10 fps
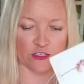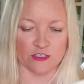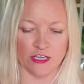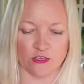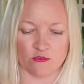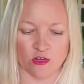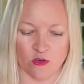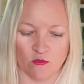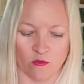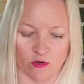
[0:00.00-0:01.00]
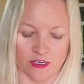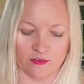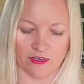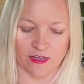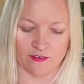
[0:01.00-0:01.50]
to let you go or
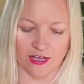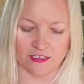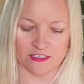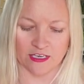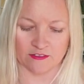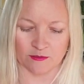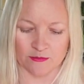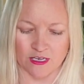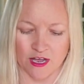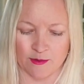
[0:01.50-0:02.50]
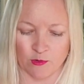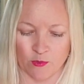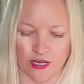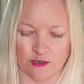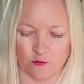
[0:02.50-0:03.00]
even I've had to take some time
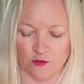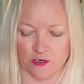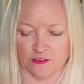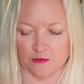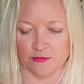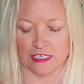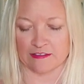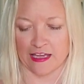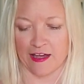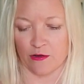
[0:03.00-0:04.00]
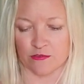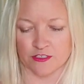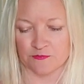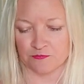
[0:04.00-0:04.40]
away to figure some things out